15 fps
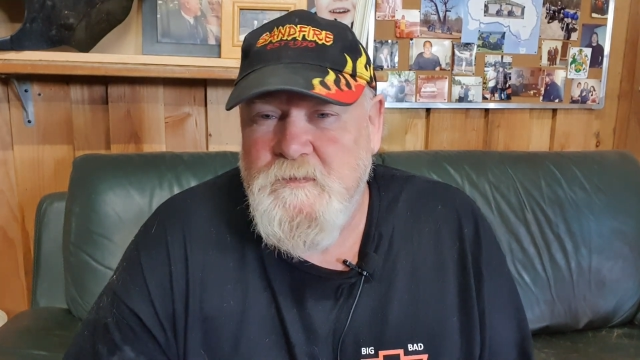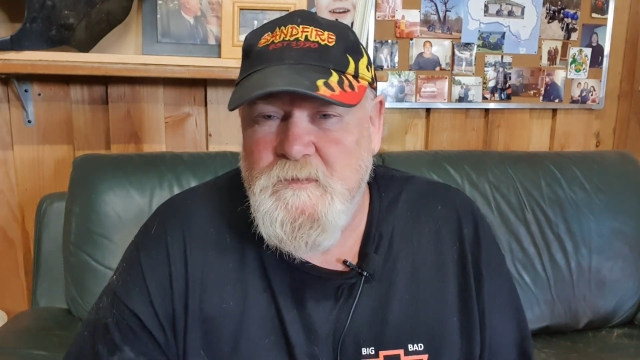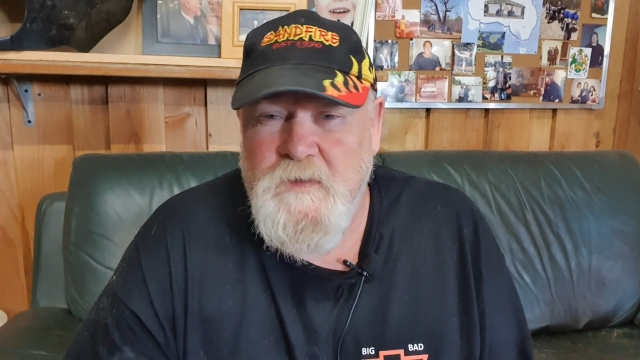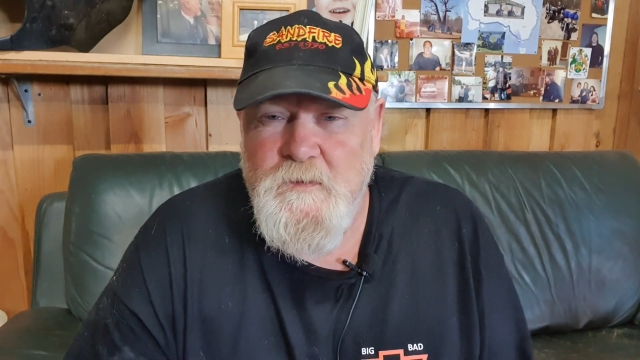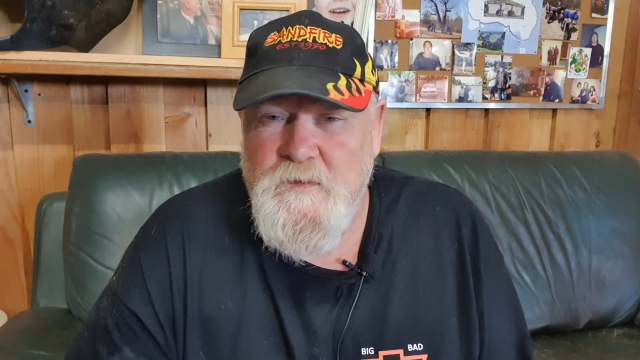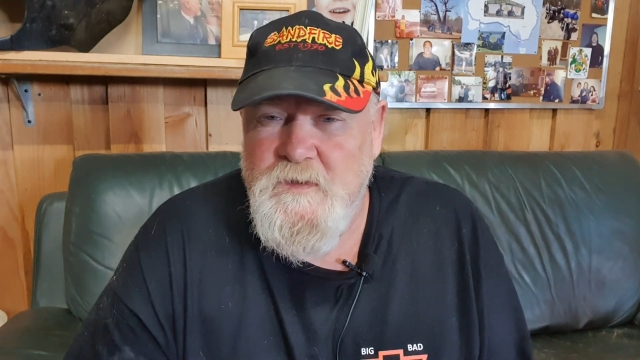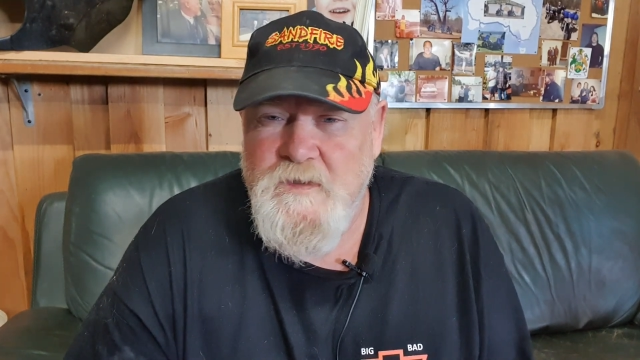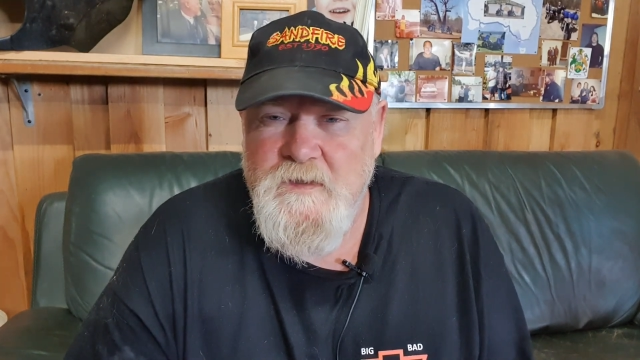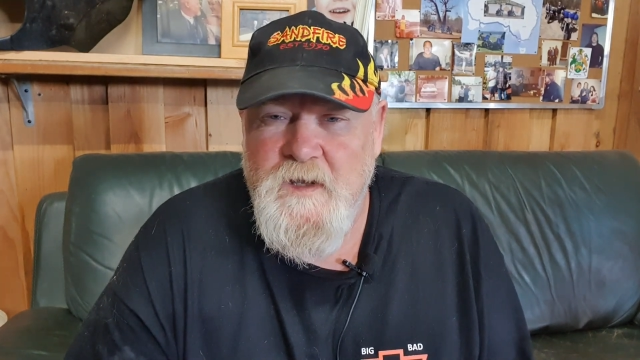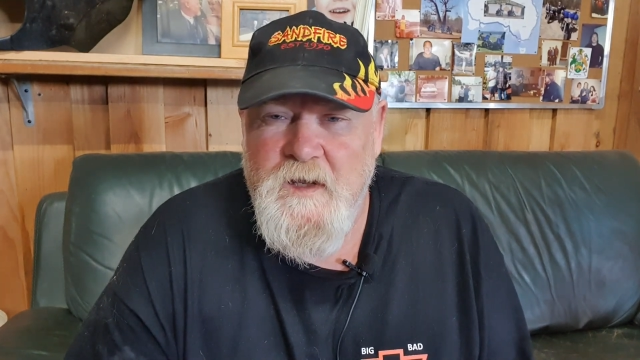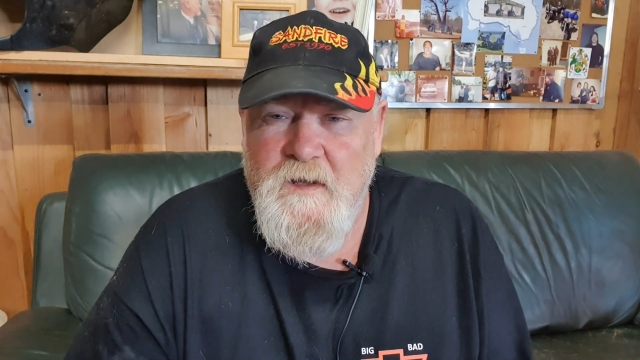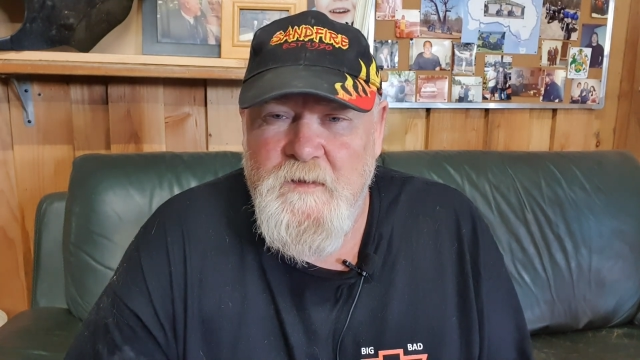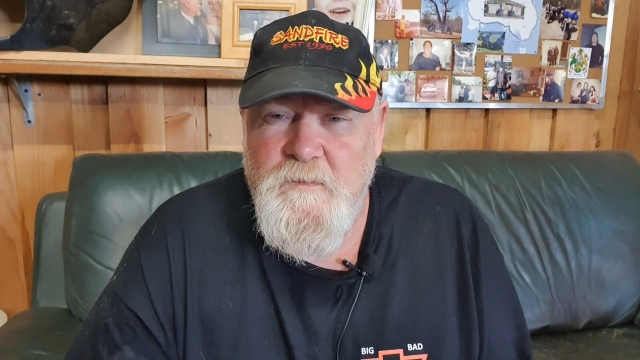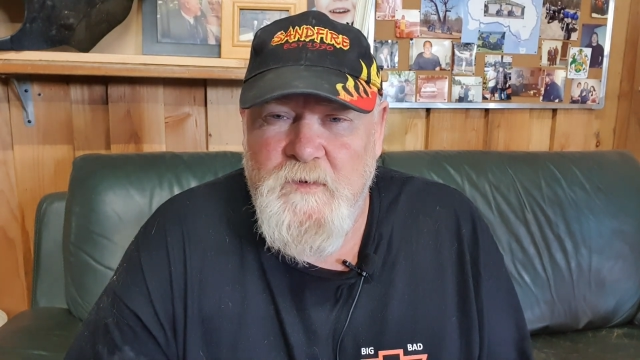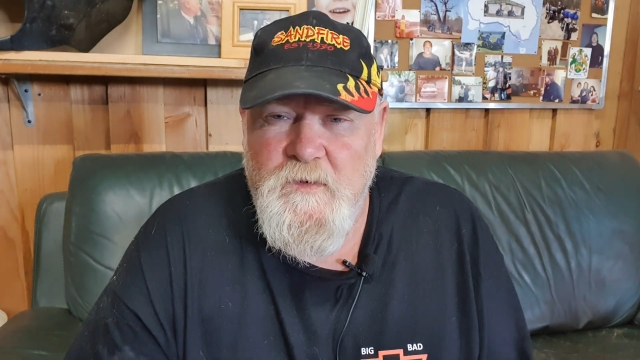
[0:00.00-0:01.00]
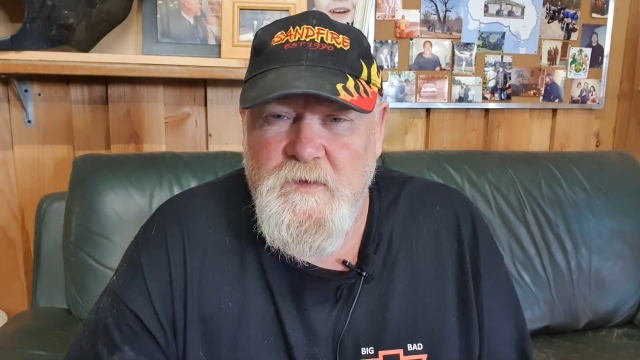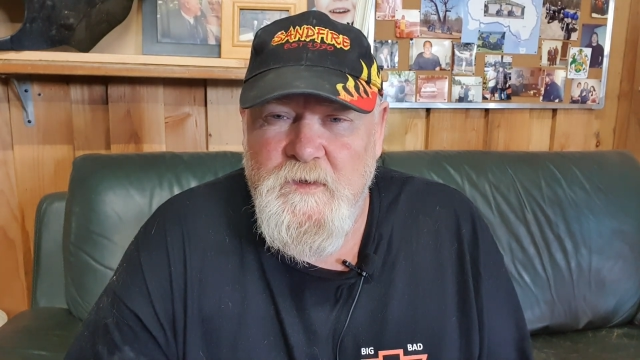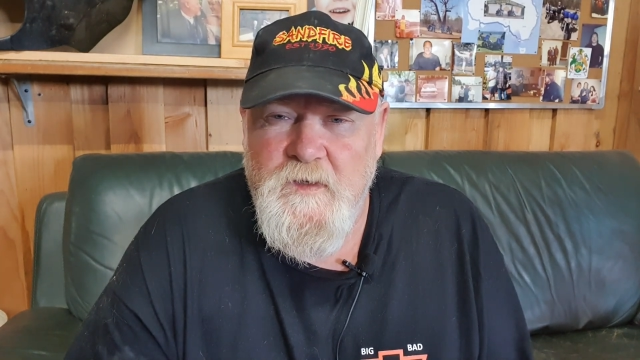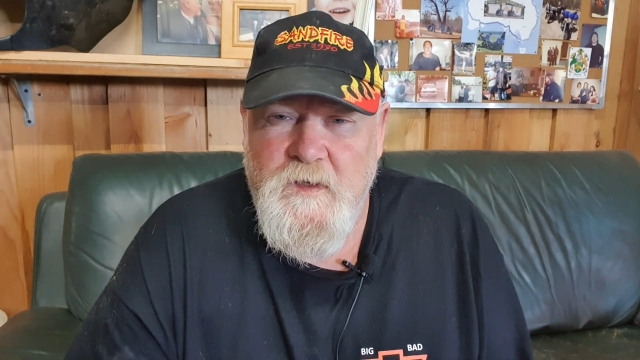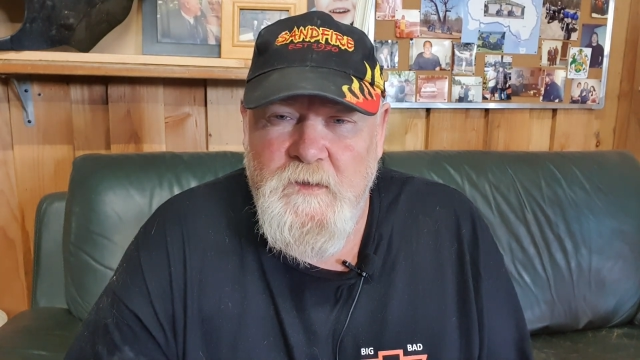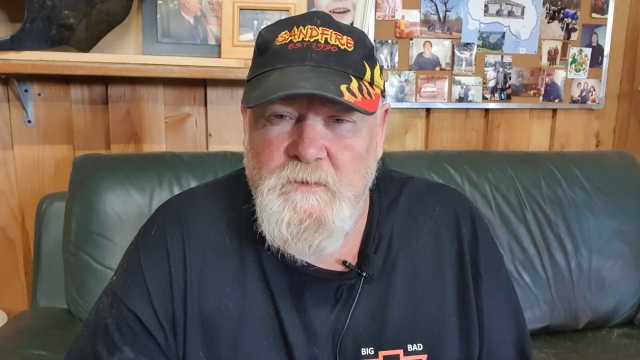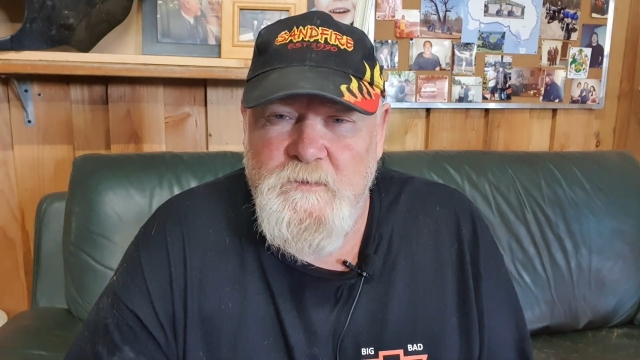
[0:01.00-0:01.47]
It was just out of the blue,
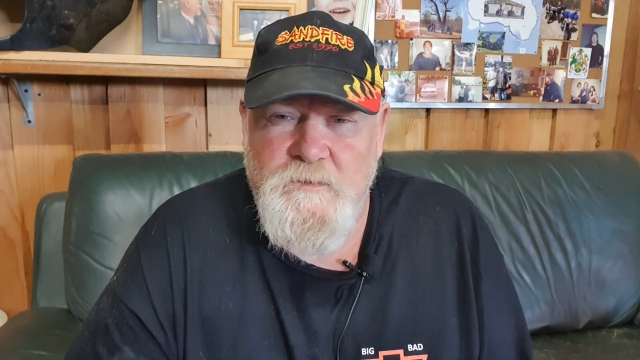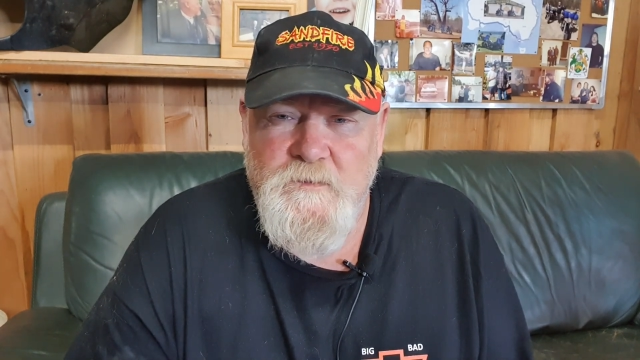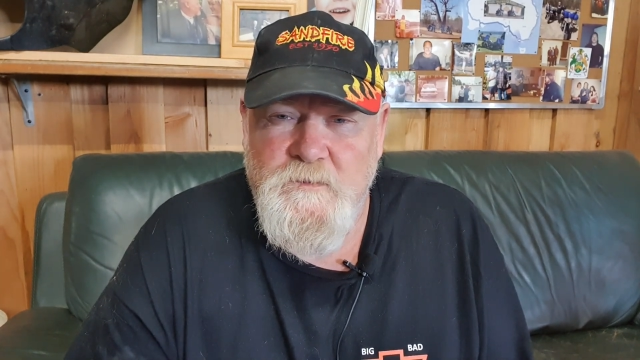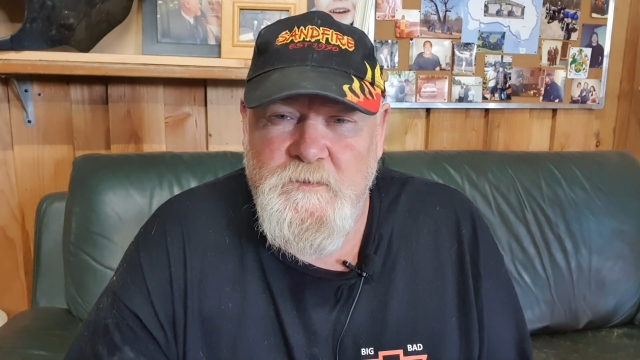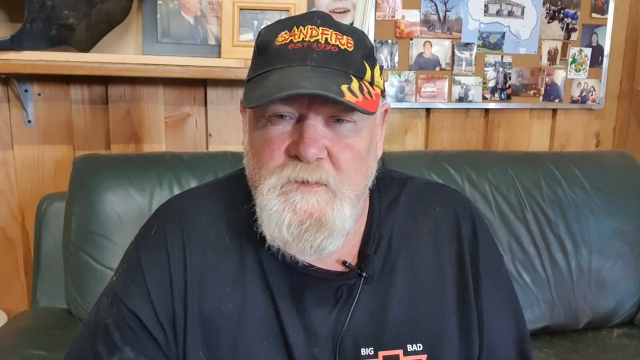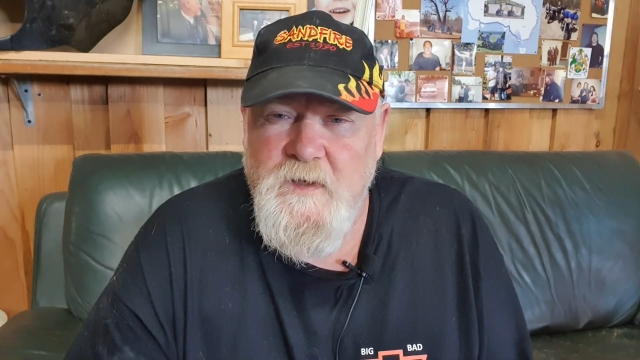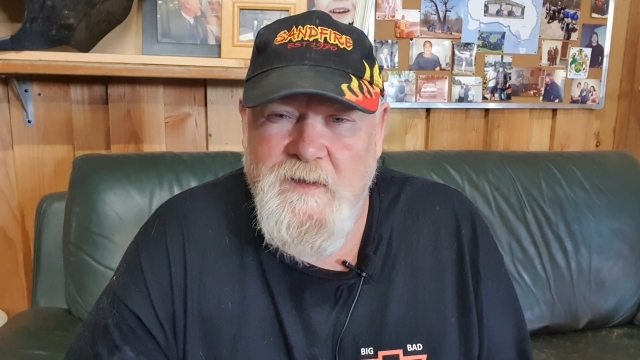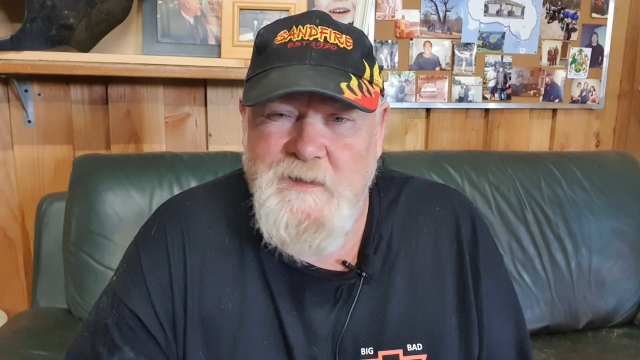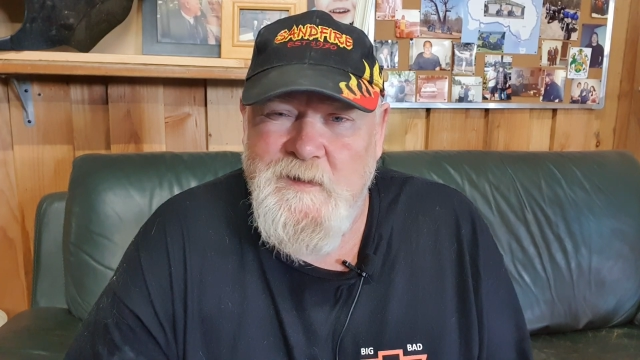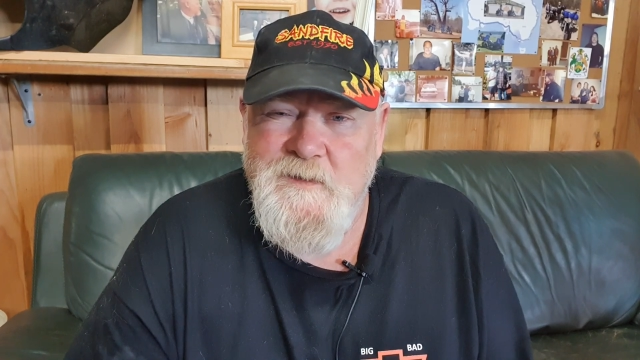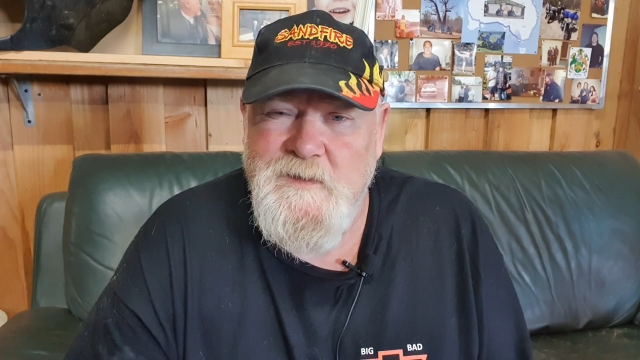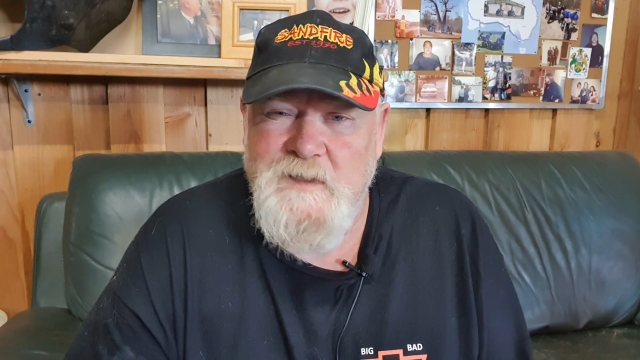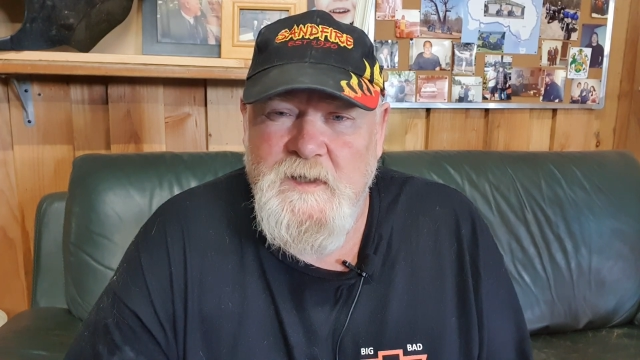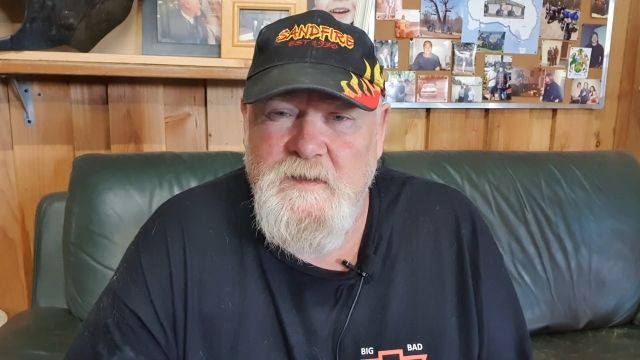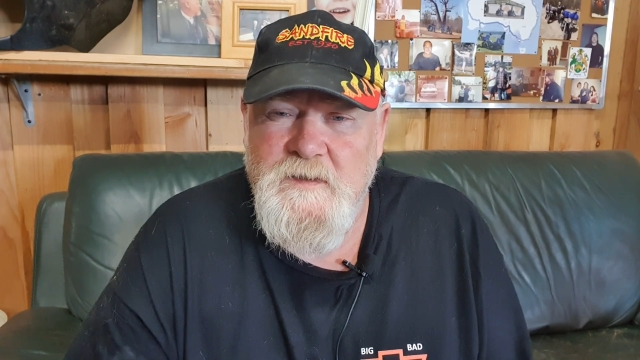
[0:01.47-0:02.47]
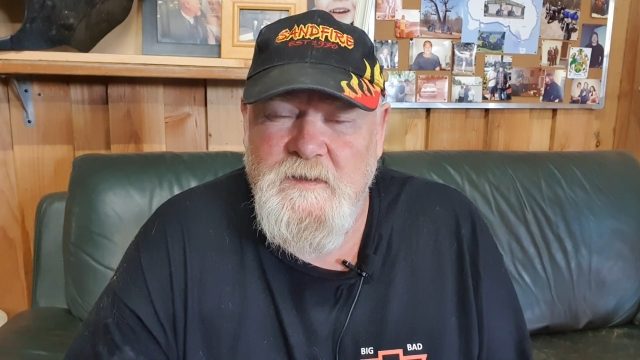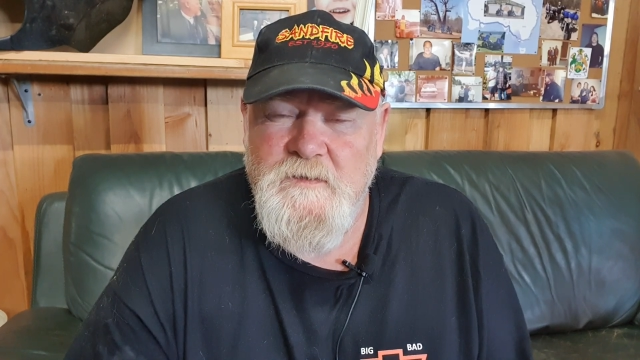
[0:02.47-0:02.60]
we had no intention